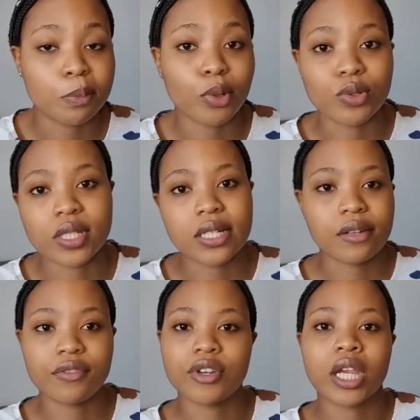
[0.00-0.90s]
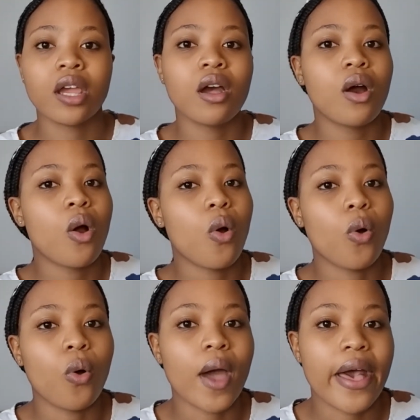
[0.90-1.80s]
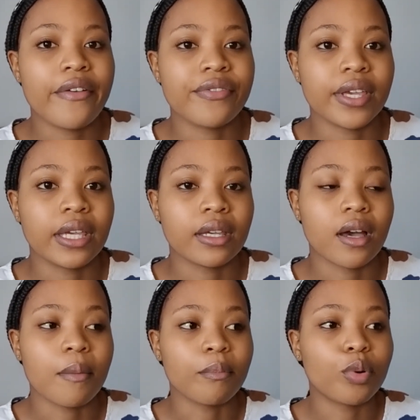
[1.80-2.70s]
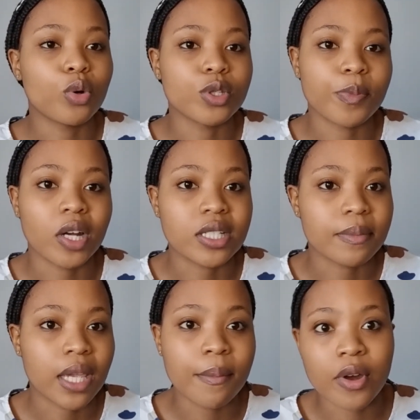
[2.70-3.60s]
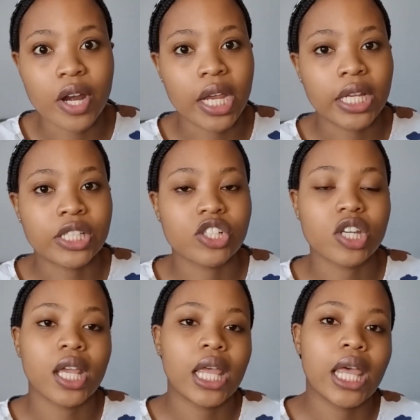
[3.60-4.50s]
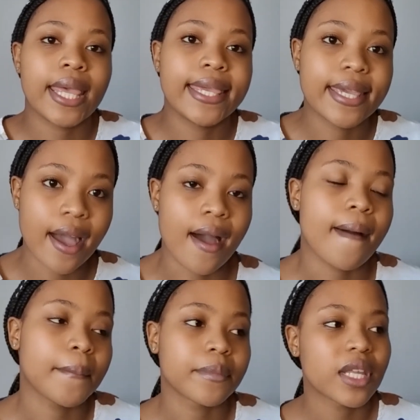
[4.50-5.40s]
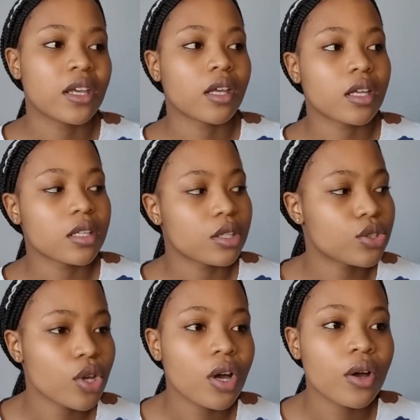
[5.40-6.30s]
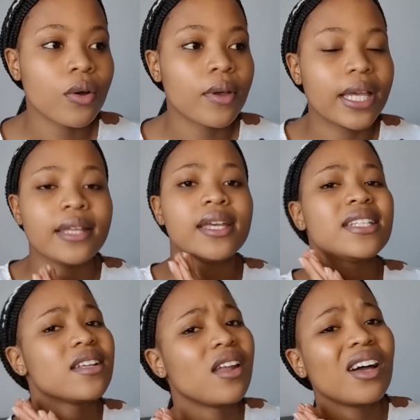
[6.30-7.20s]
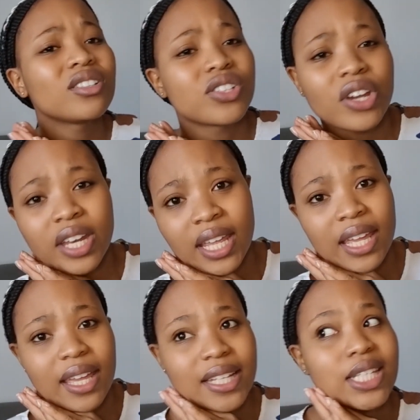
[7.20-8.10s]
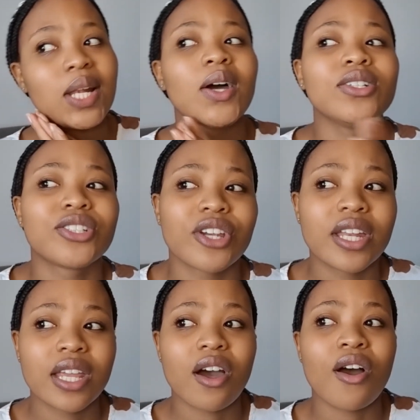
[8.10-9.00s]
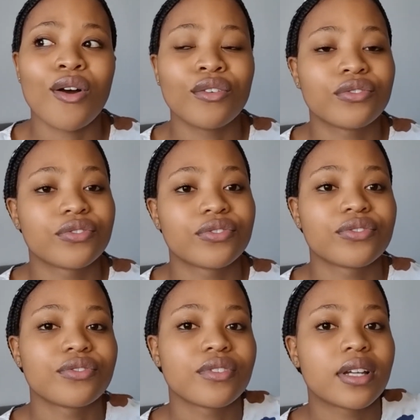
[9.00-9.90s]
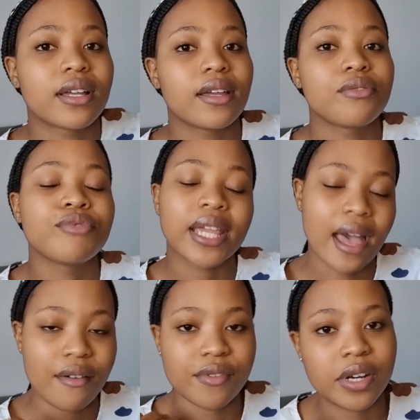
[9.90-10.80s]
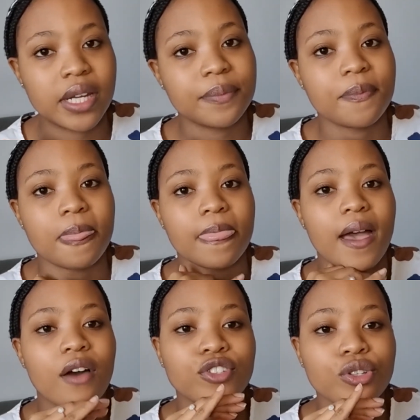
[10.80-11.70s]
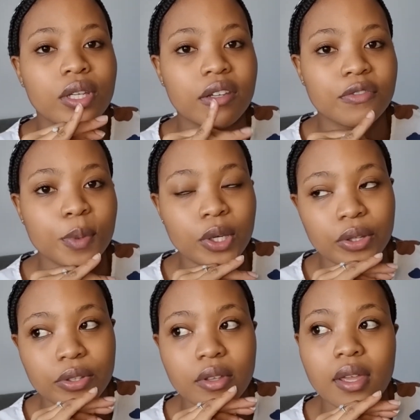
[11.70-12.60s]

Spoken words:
post-delivery or having postpartum hemorrhage. Yeah, so it's a long journey. It's a long journey of recovery after you give birth.